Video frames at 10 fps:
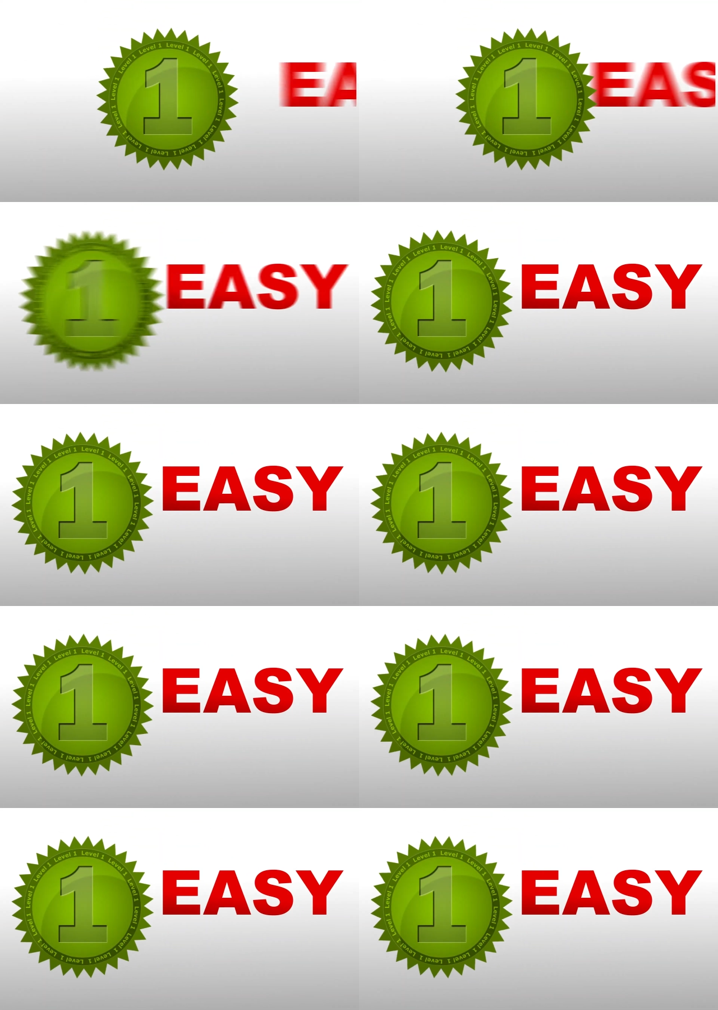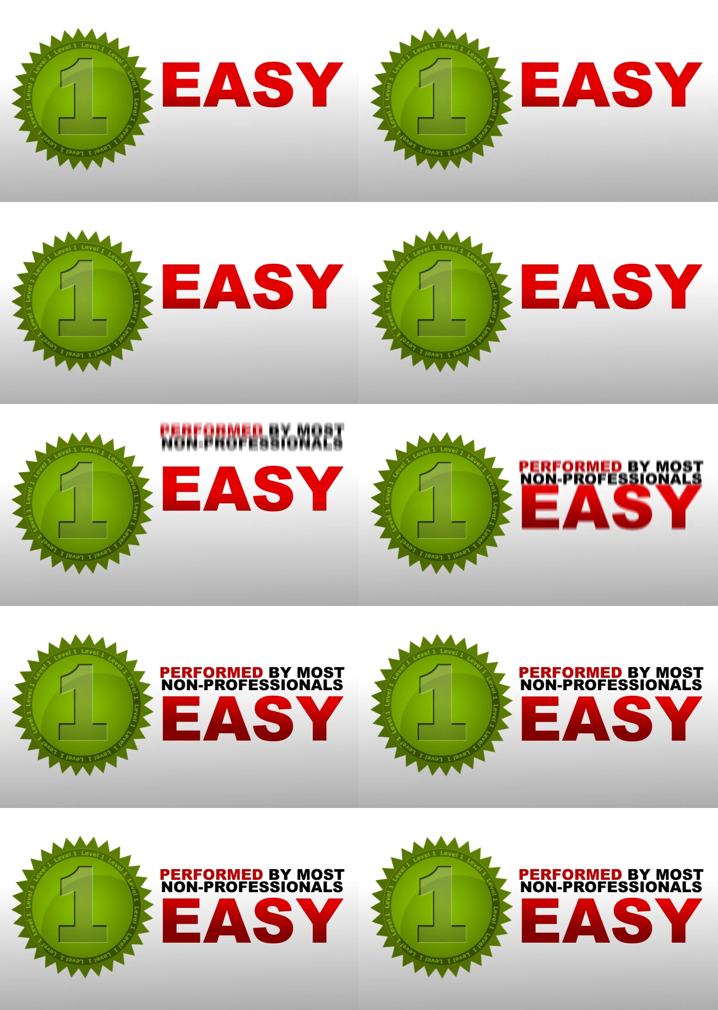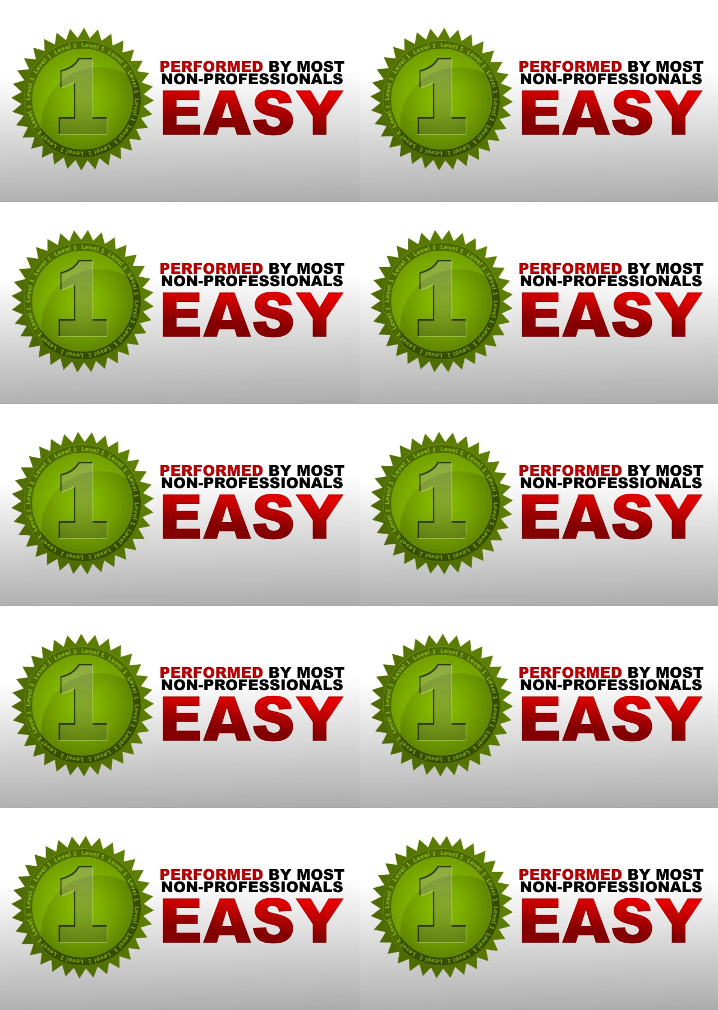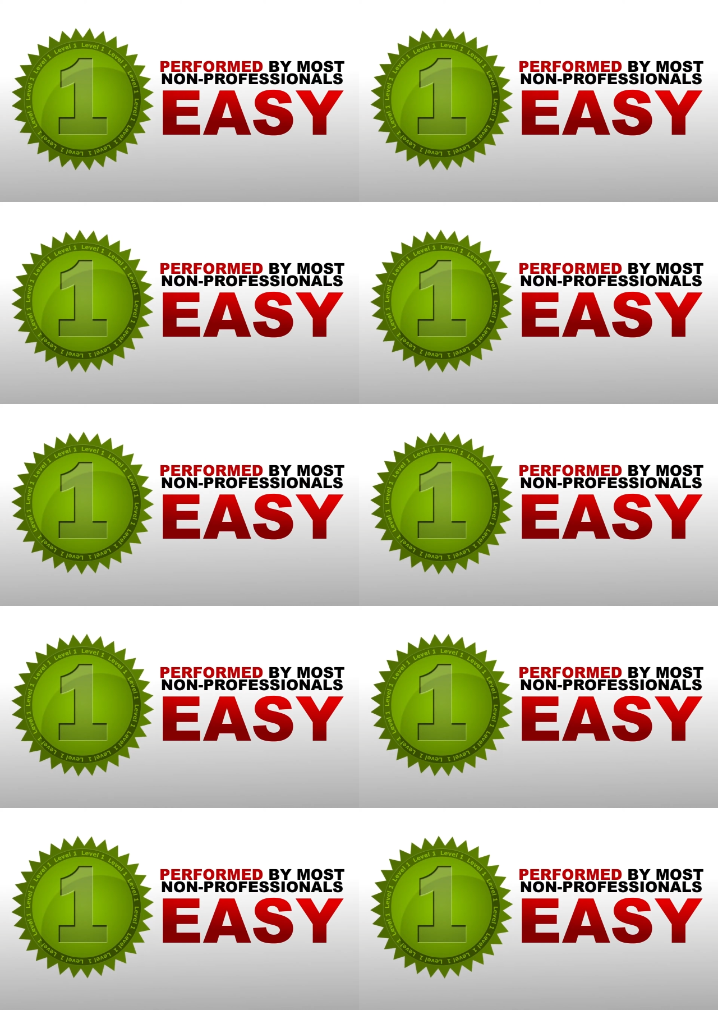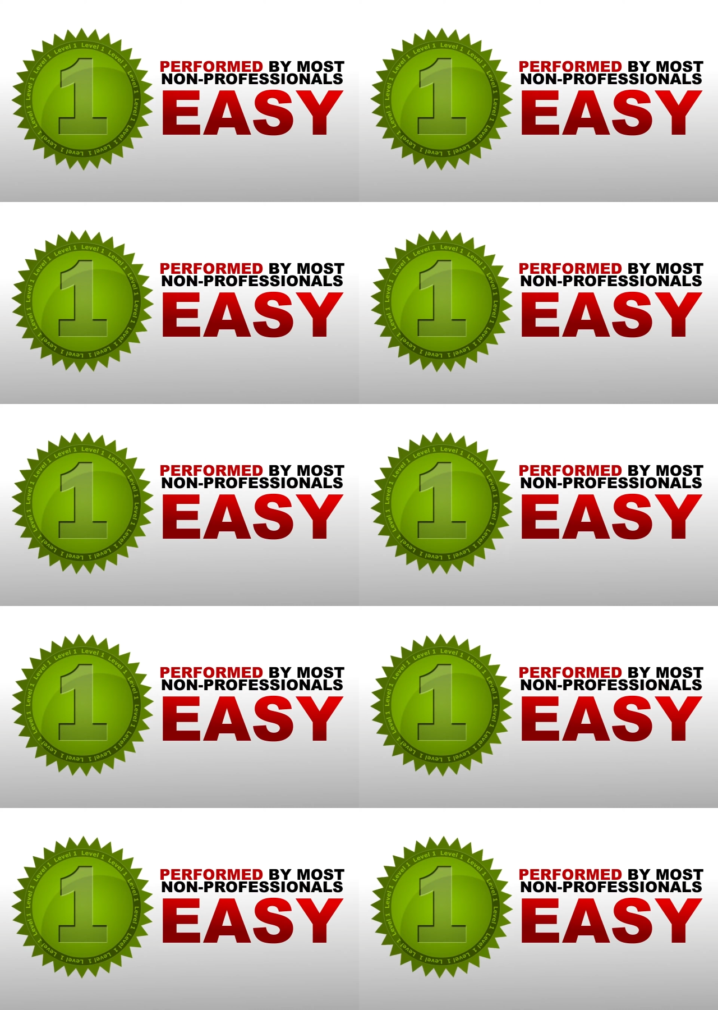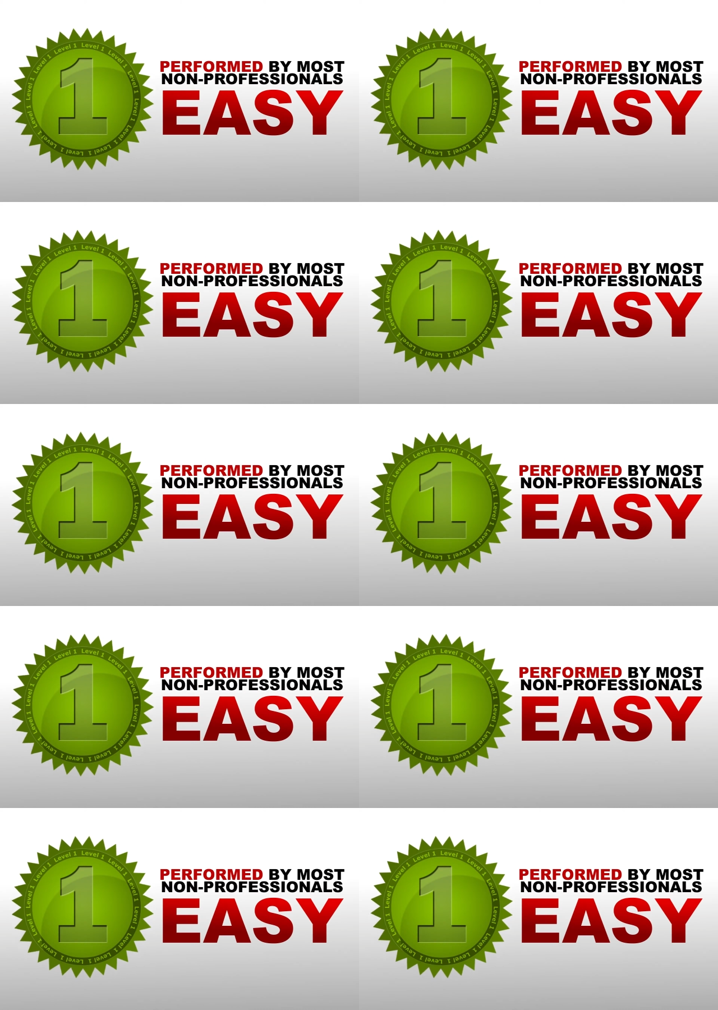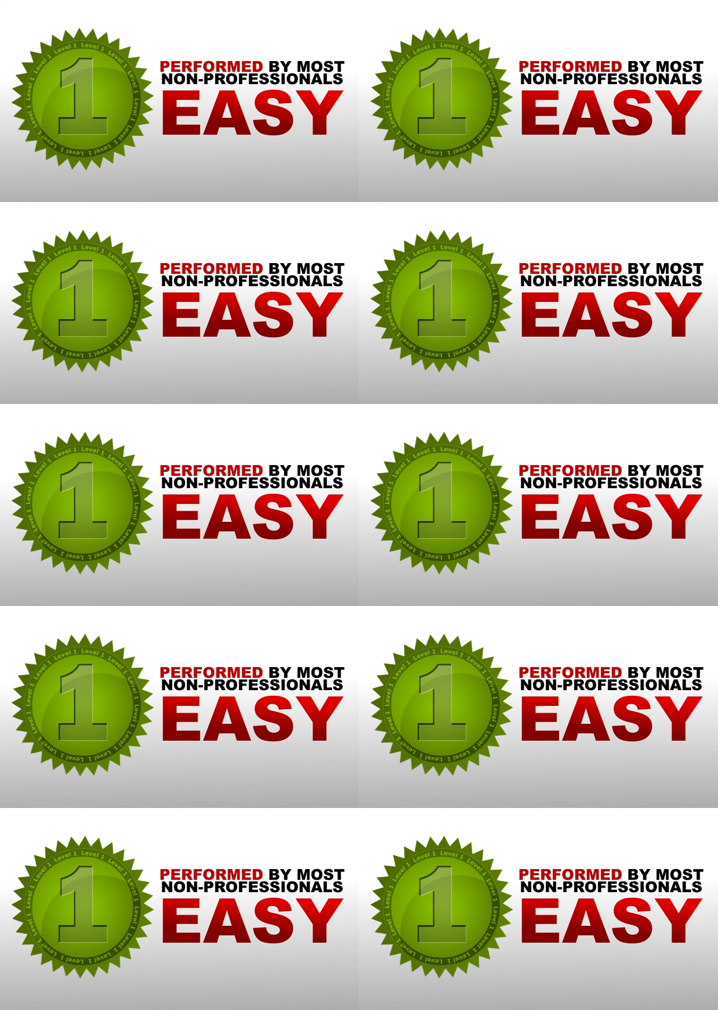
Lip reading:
Nobody's mouth can be seen.